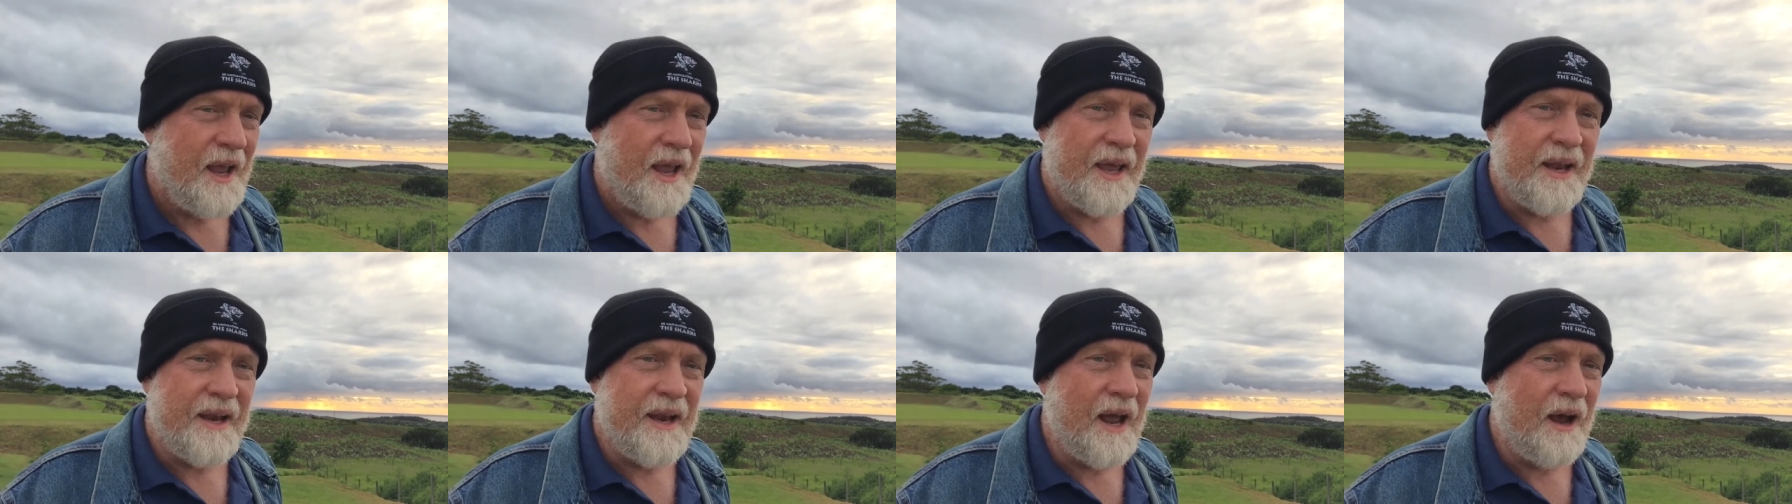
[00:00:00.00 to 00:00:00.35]

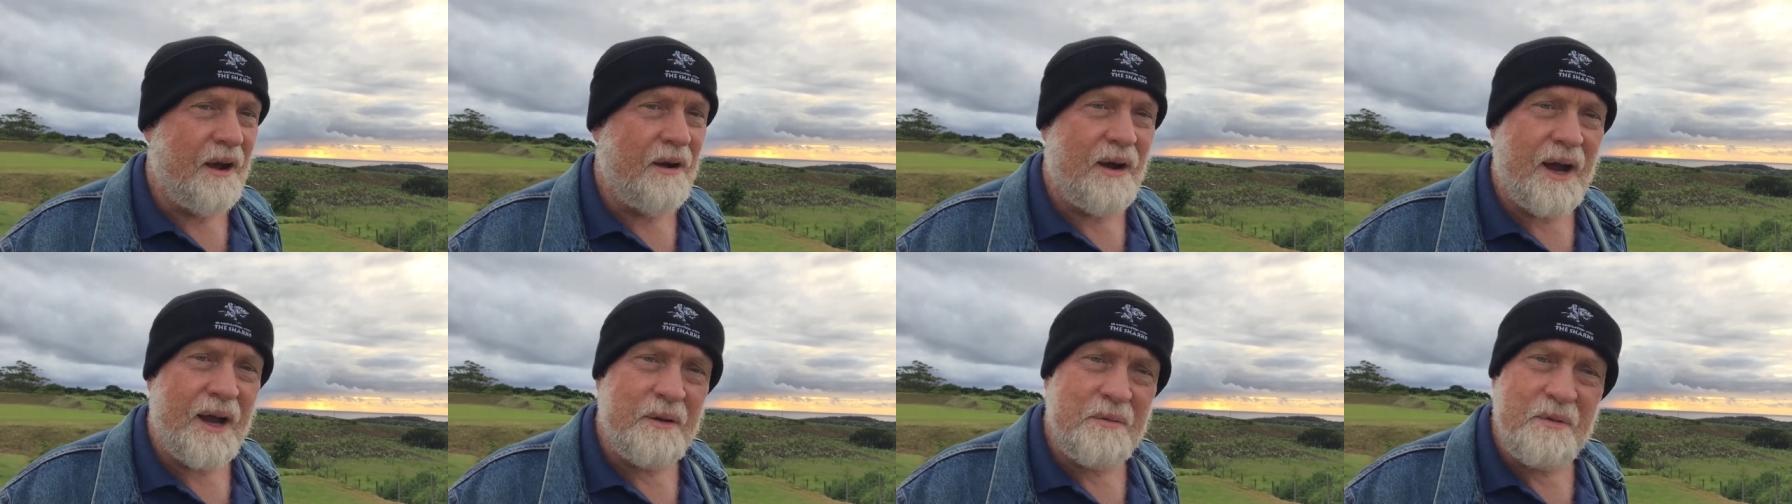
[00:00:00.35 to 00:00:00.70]
and
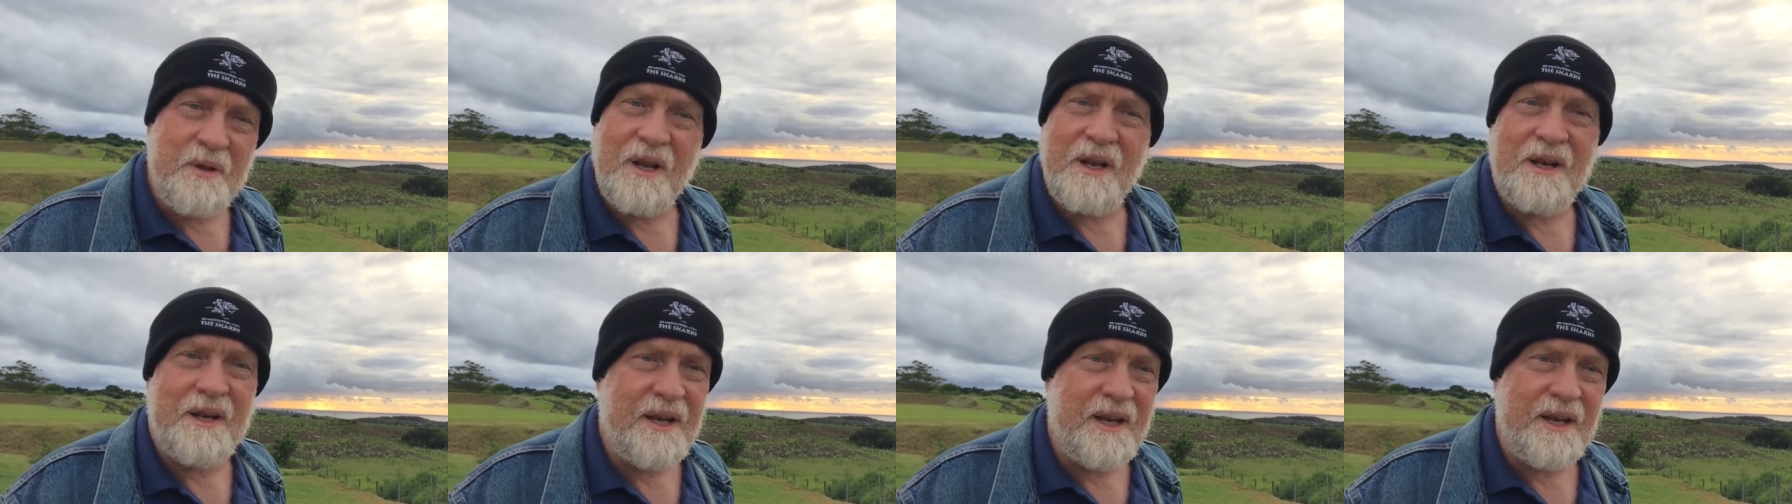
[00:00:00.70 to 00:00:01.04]
now I'm
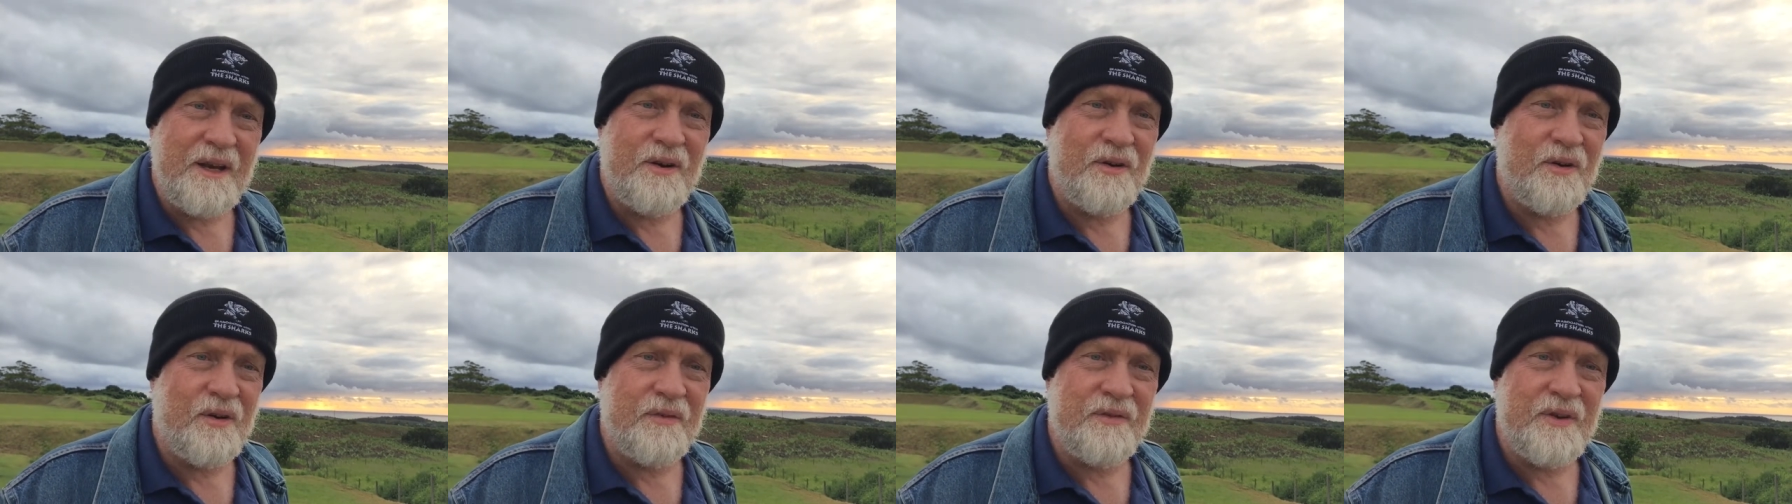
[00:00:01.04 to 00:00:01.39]
the
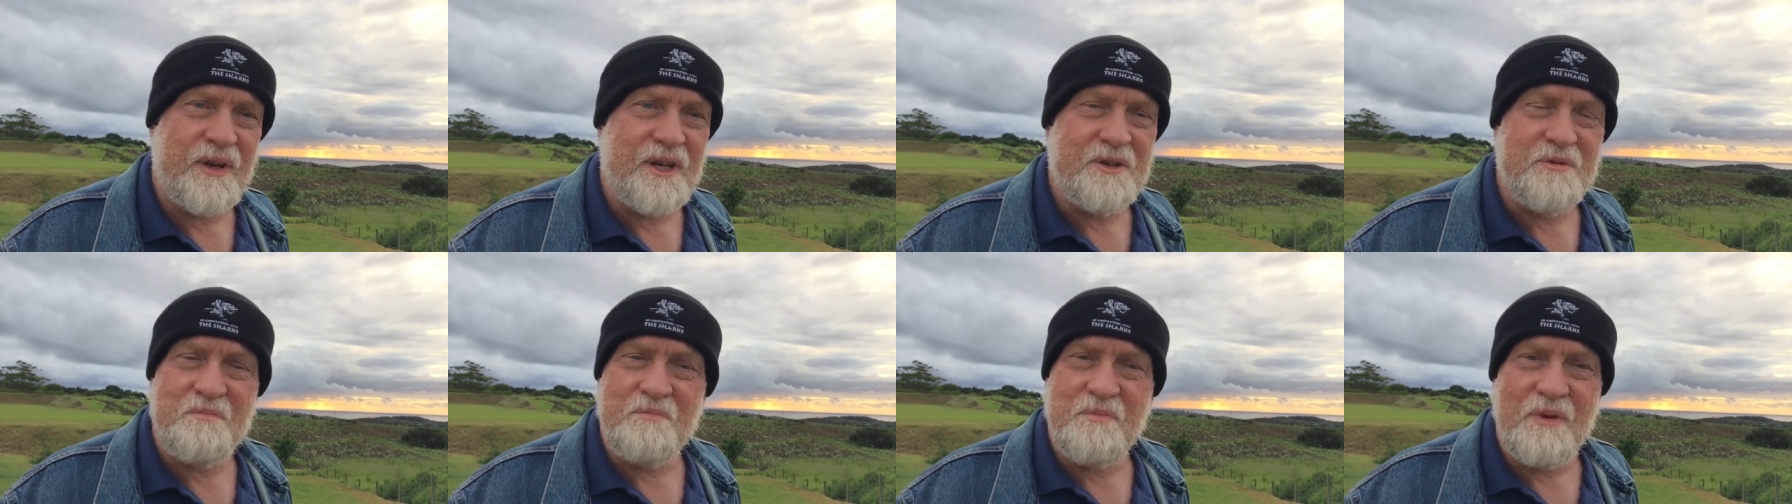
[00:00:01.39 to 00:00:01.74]
leader of
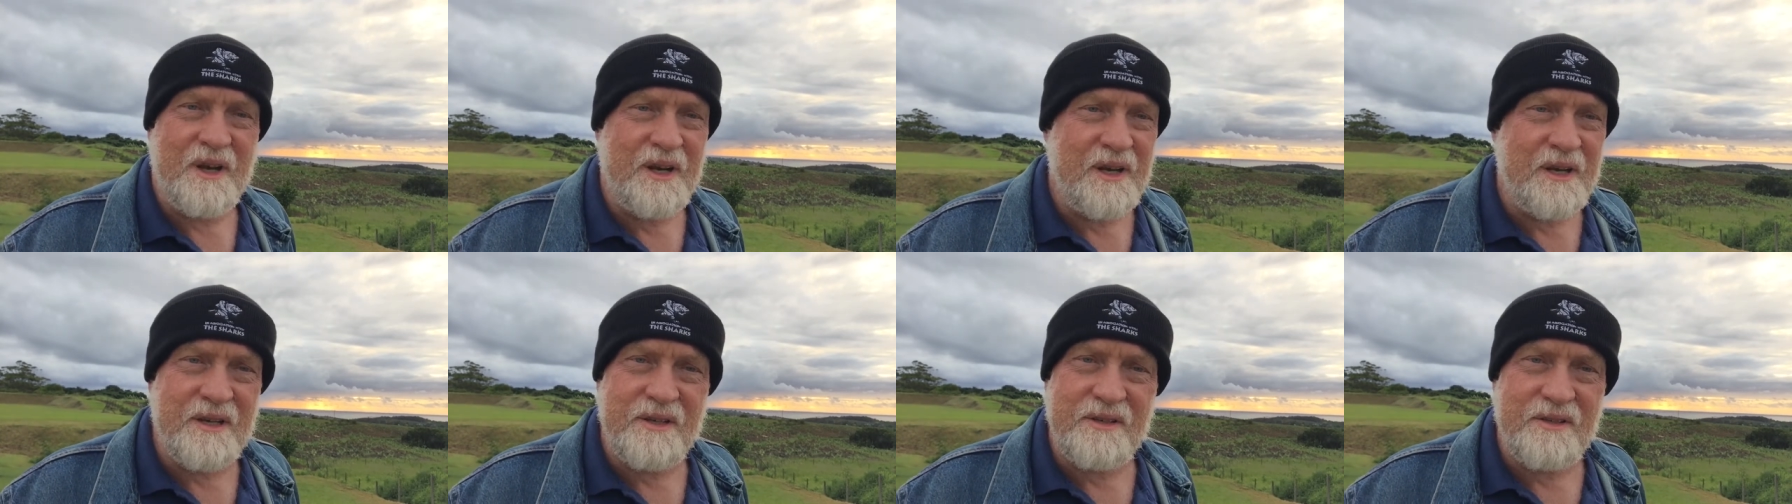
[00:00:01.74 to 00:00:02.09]
these
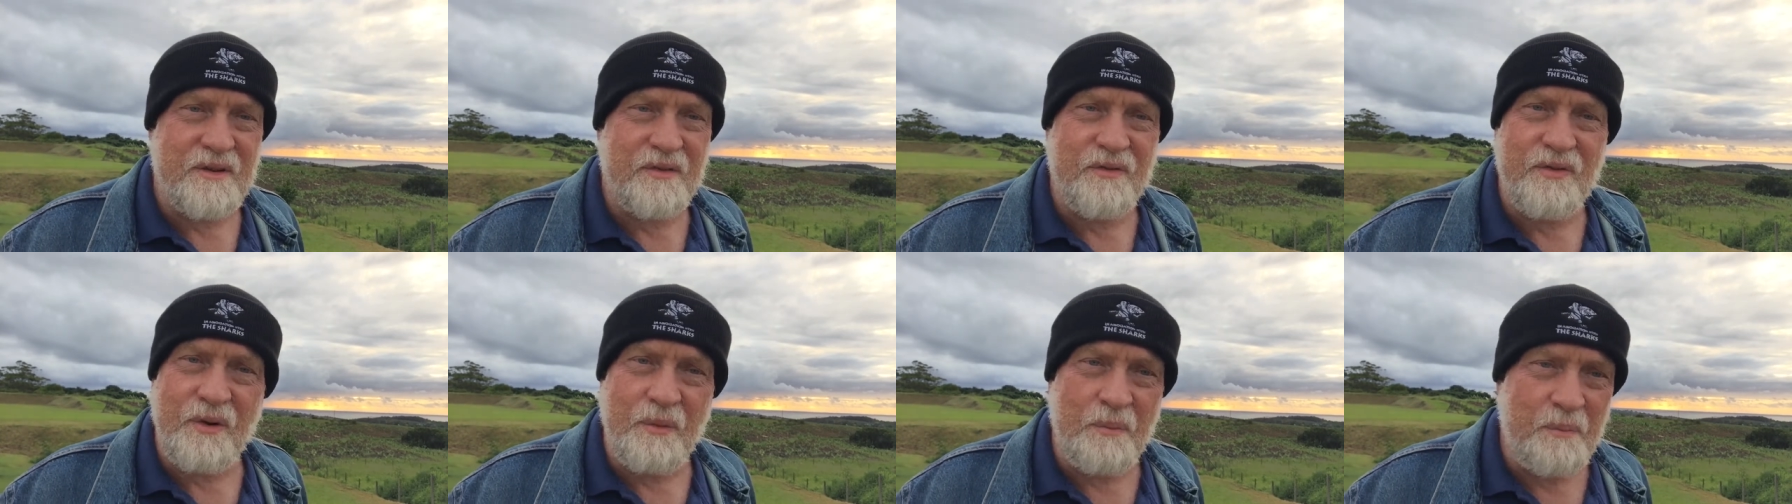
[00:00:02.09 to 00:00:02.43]

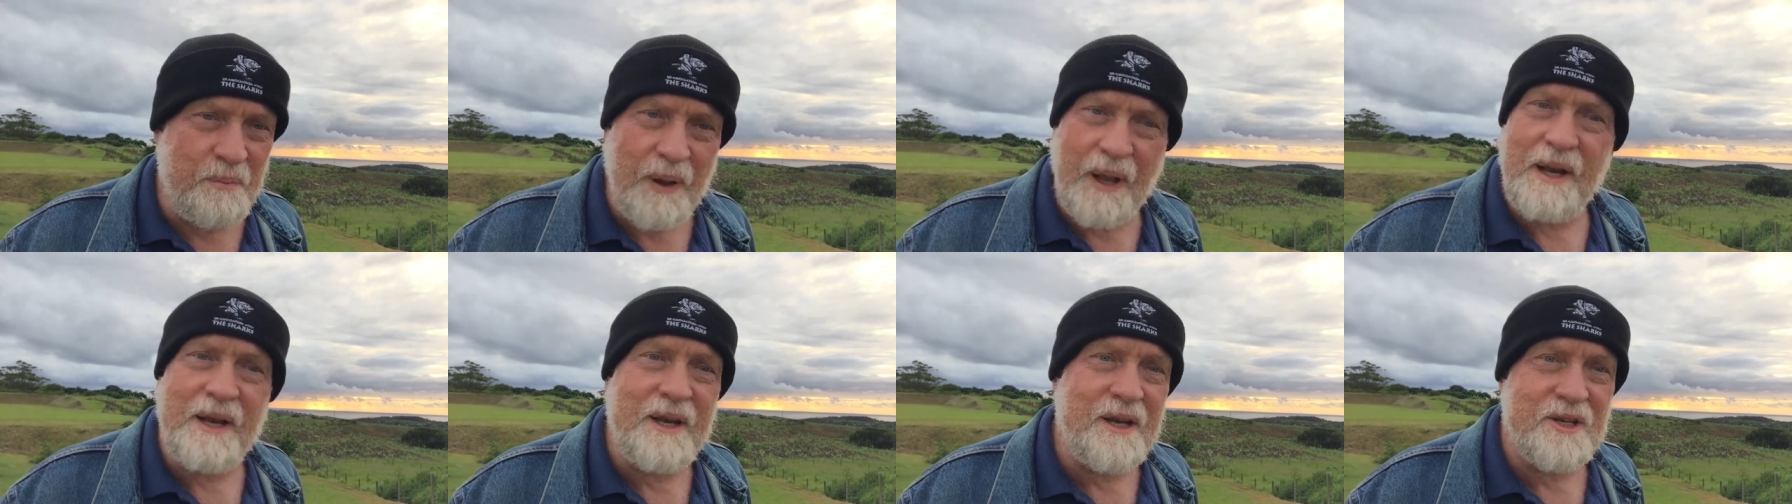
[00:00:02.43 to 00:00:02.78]
millions of
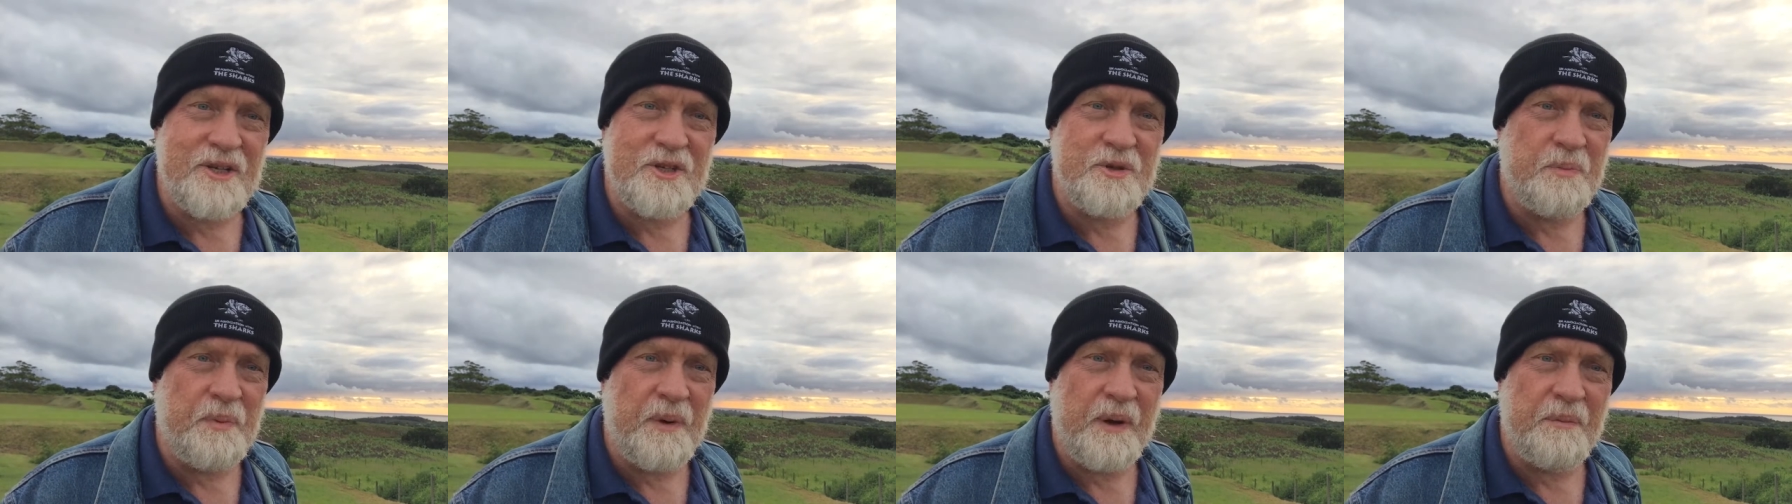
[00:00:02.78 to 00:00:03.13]

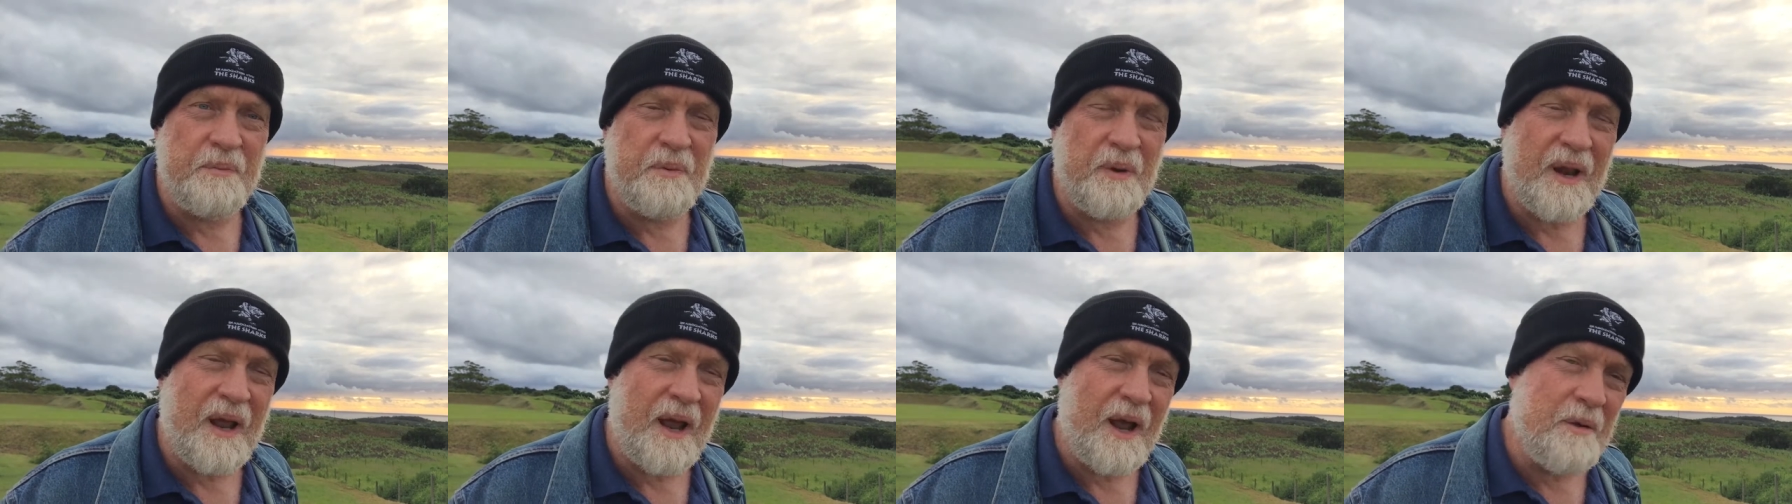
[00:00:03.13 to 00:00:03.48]
rebellious people.